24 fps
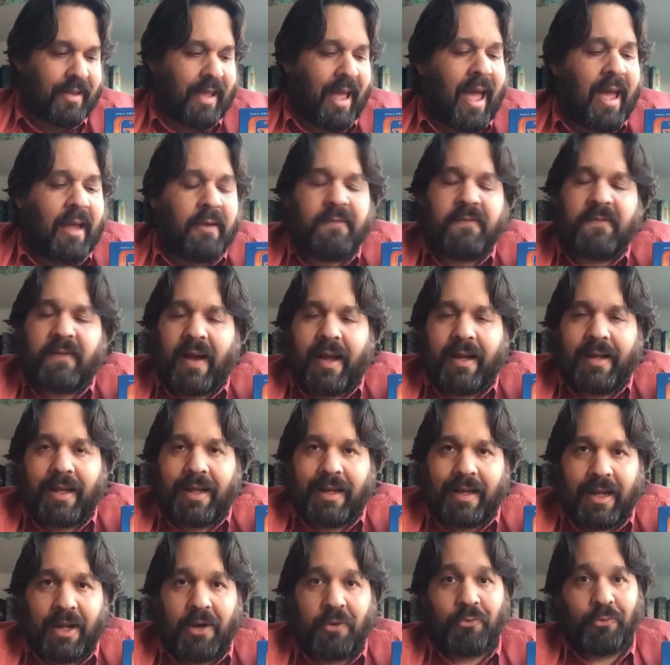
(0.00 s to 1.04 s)
And
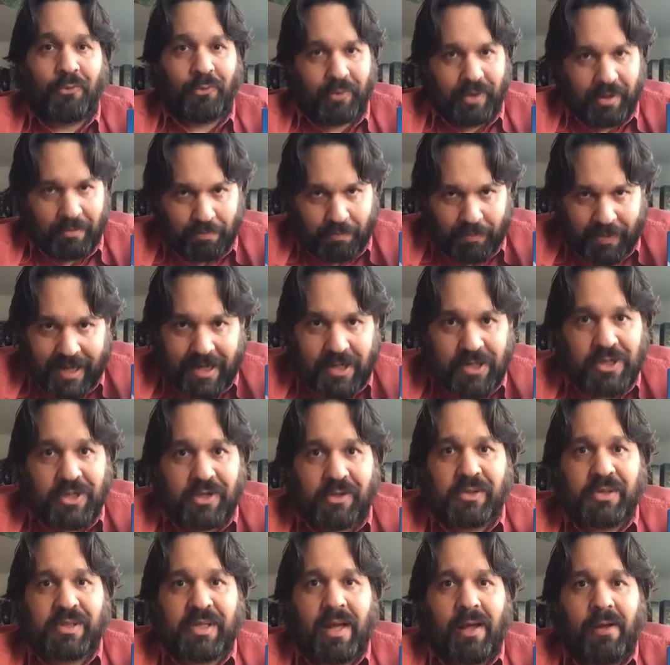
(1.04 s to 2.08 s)
finally, repeat
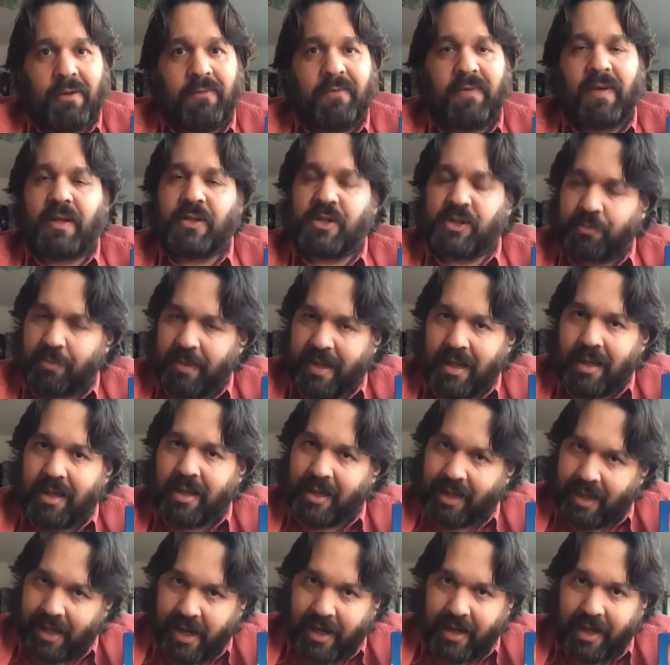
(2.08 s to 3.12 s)
yourself and speak
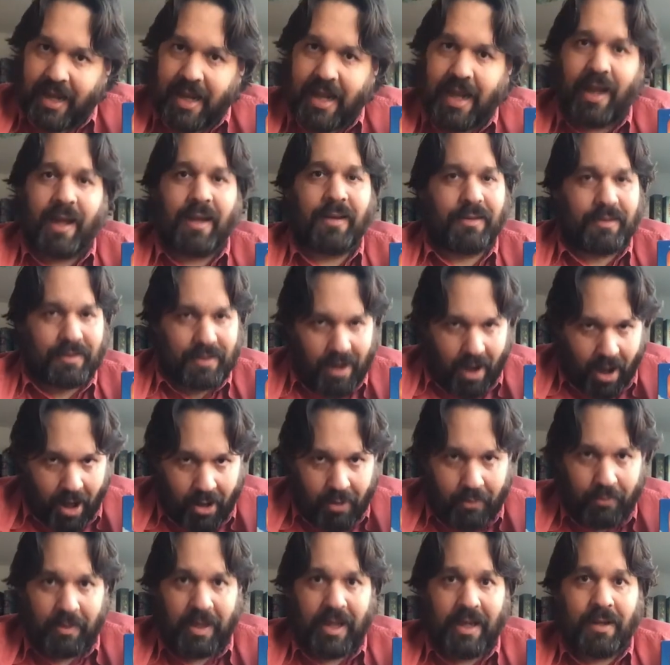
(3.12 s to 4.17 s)
clearly and
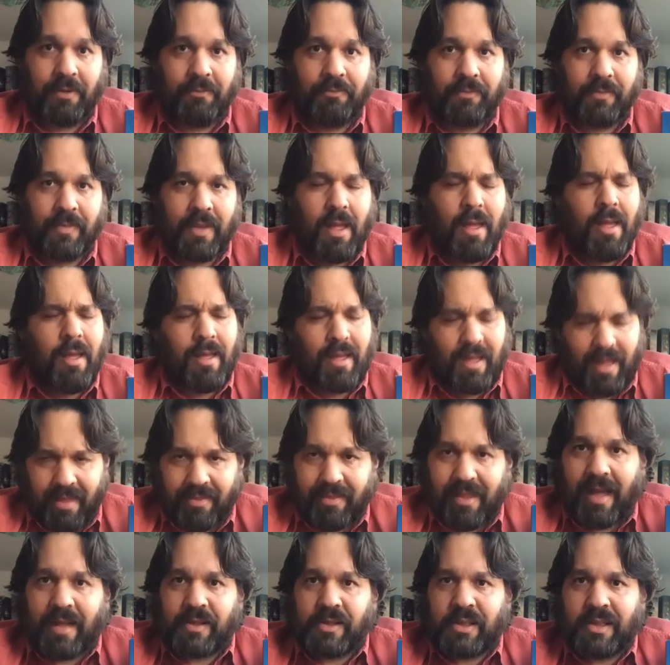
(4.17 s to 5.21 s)
calmly. And
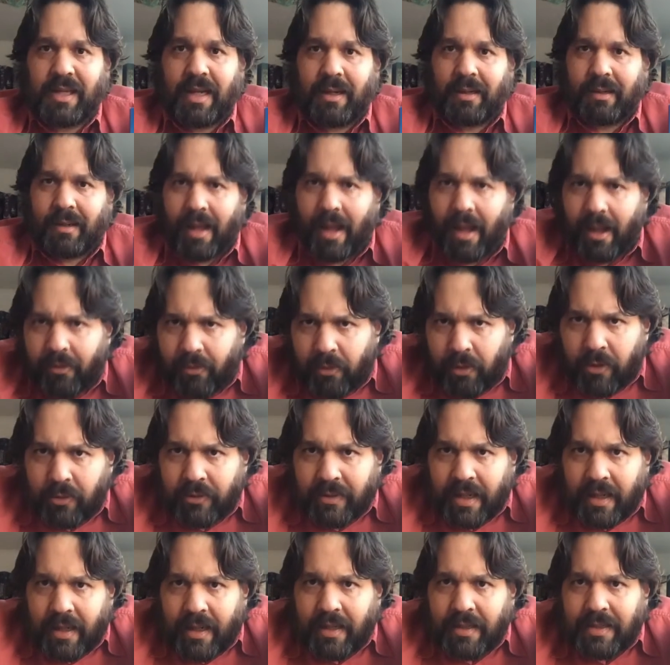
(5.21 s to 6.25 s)
that's it. How long
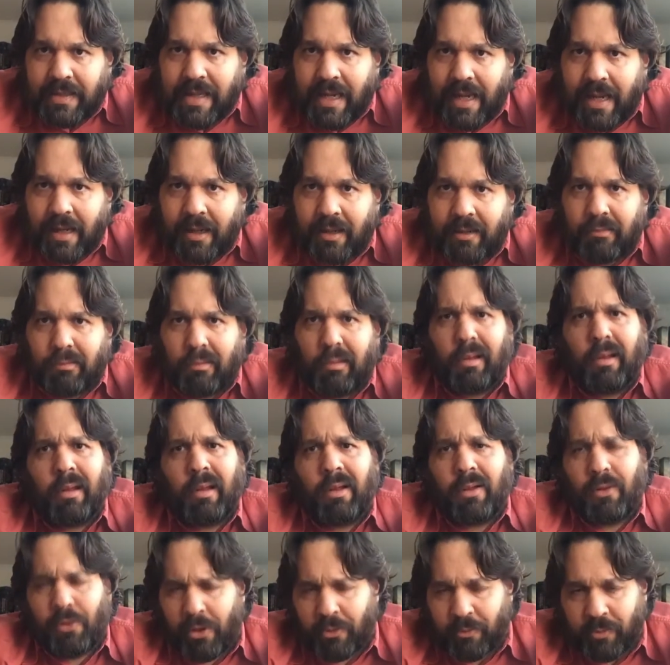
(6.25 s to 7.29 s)
did I take?
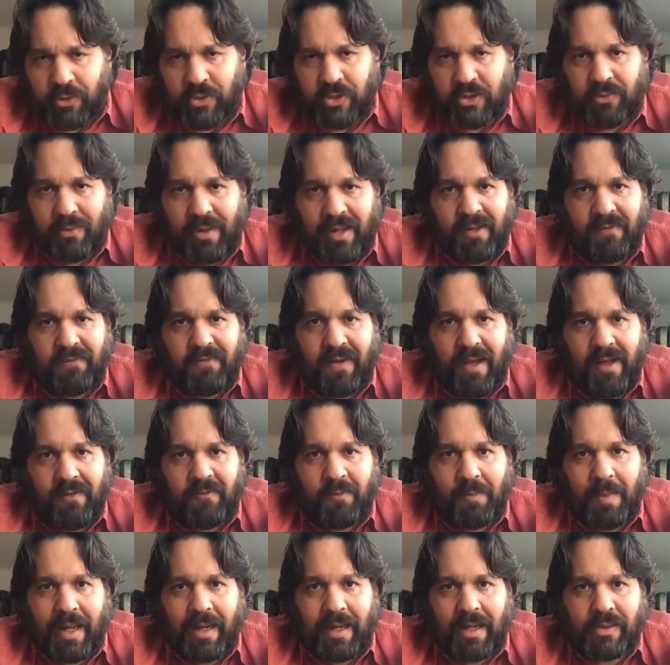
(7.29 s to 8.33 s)
Almost 25
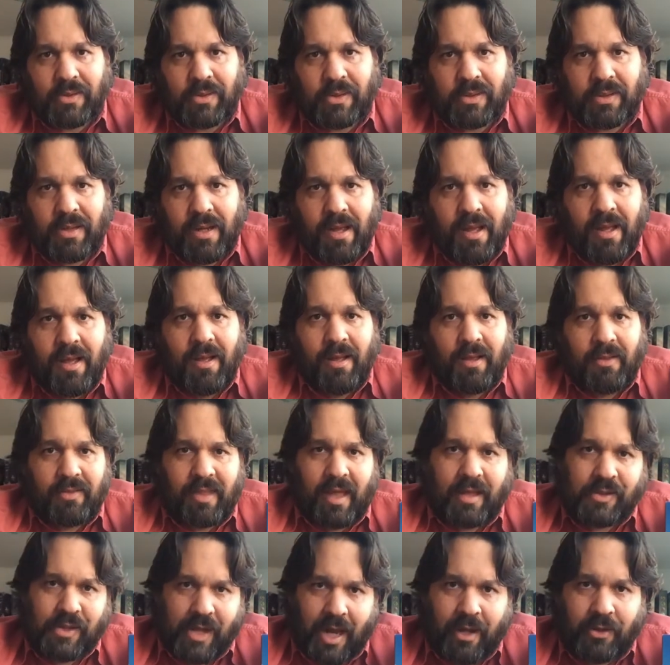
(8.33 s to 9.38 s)
minutes.
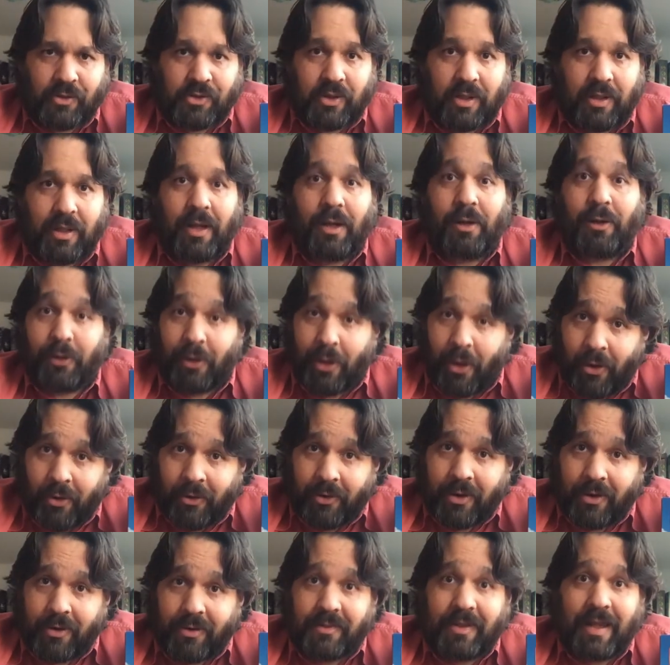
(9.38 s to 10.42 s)
That's actually
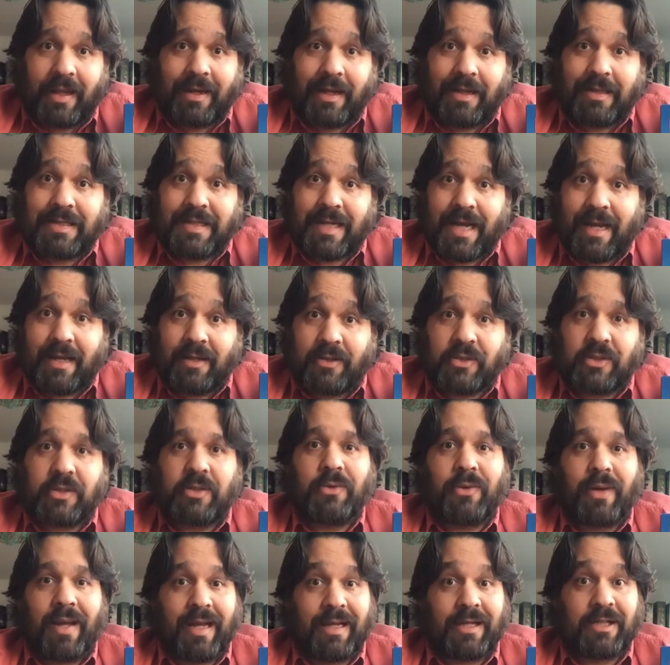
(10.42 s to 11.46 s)
longer than it takes
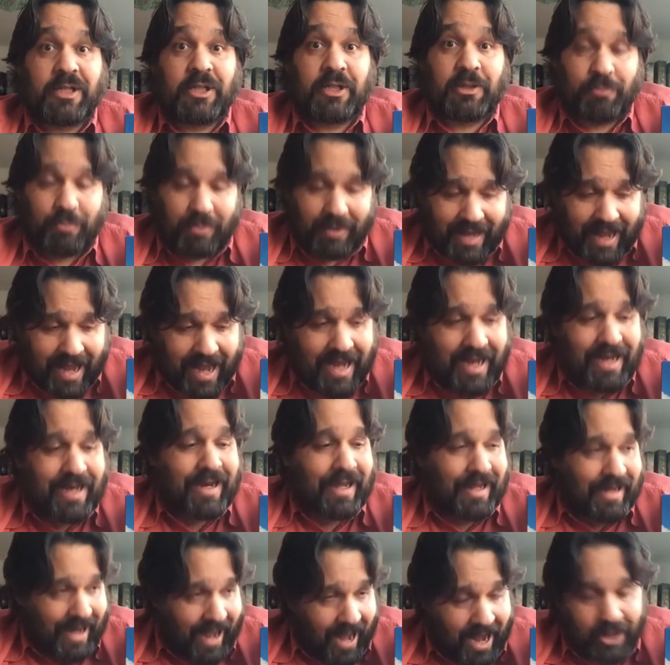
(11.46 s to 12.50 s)
to explain
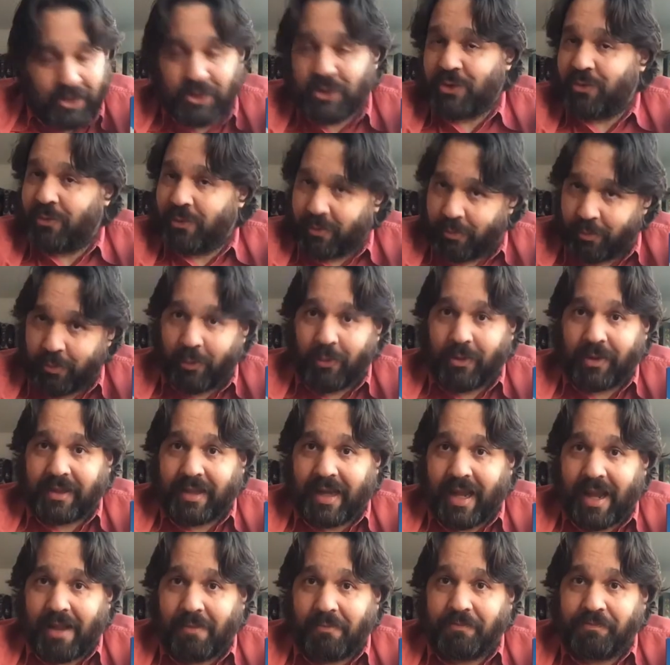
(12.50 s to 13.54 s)
an actual board
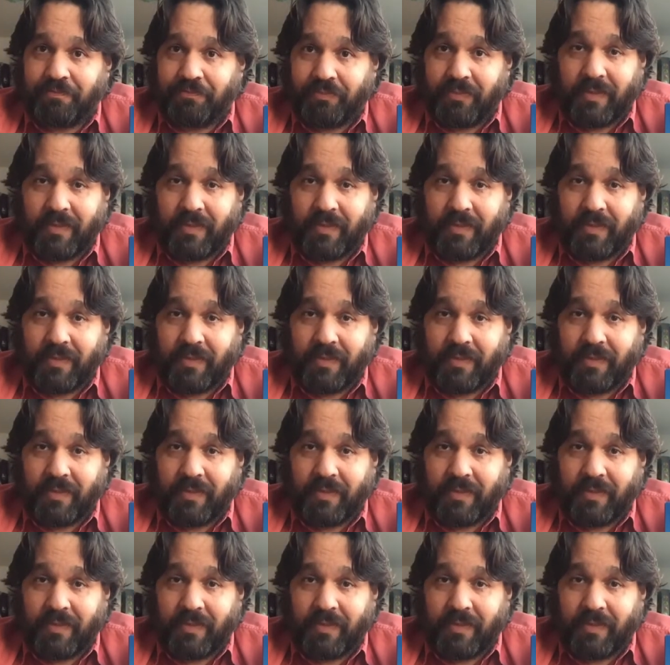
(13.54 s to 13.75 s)
game.